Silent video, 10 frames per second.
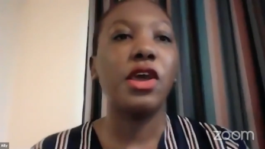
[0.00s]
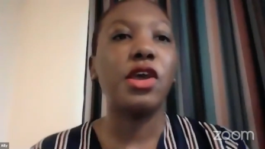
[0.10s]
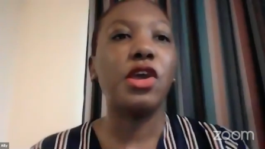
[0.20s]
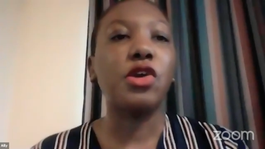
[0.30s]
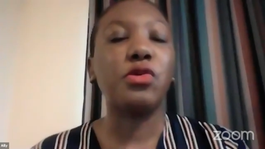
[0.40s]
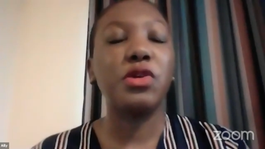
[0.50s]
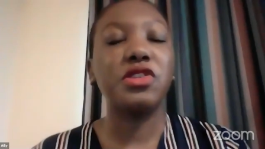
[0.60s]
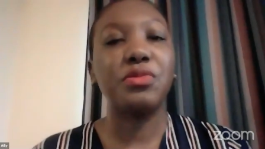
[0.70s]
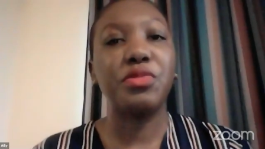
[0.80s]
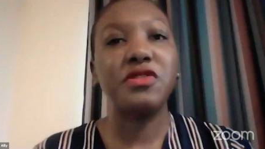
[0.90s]
Equator
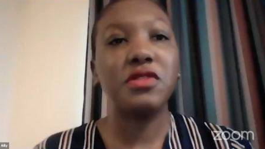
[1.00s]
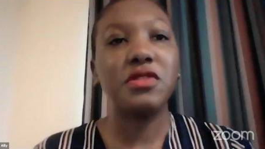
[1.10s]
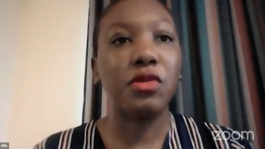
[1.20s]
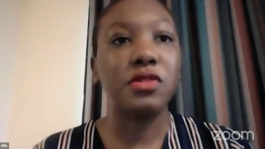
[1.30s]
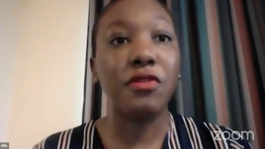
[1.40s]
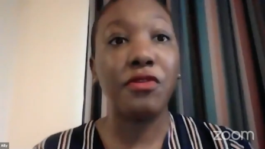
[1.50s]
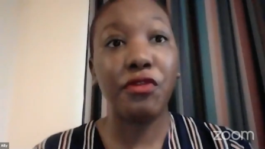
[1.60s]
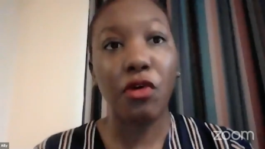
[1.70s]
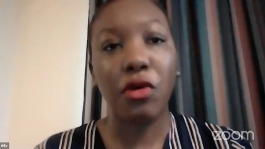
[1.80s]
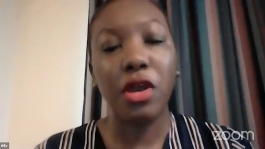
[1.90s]
Principles
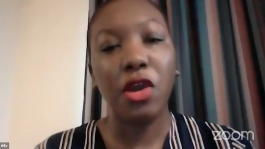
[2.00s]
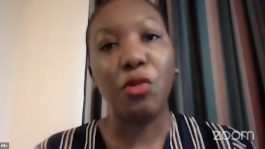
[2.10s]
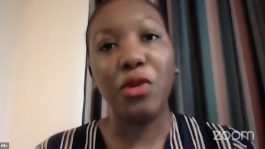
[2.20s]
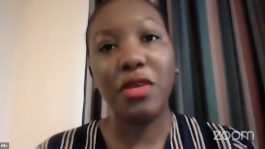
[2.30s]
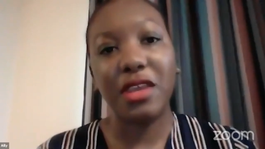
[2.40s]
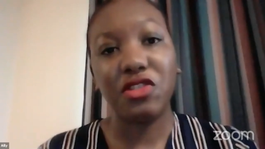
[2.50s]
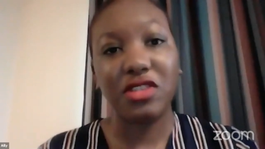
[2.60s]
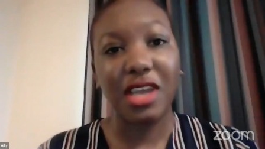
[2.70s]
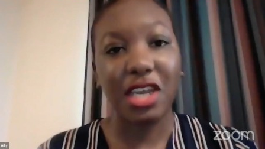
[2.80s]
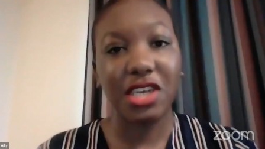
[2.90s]
4 with the
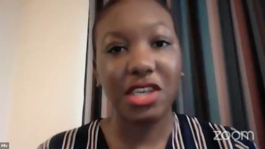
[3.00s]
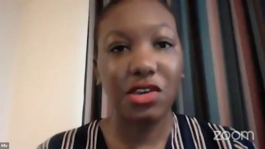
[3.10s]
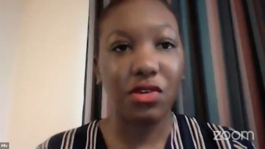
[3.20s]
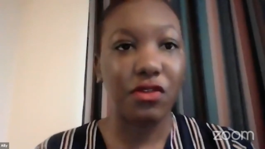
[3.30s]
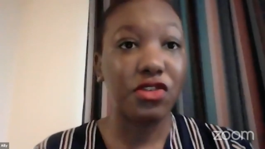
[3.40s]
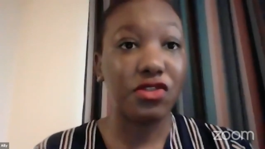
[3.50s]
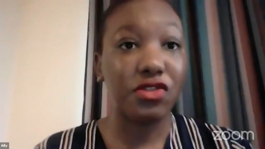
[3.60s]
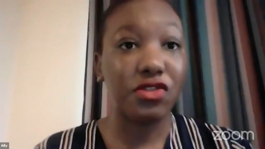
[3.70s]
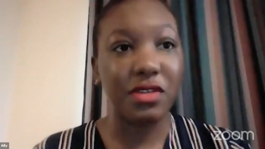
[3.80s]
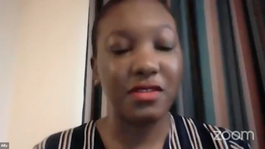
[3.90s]
introduction of
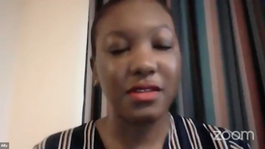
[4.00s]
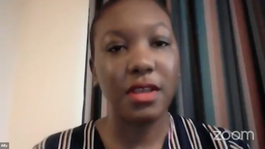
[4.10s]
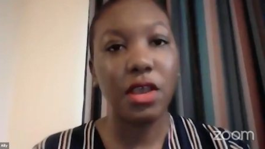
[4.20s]
transition risk,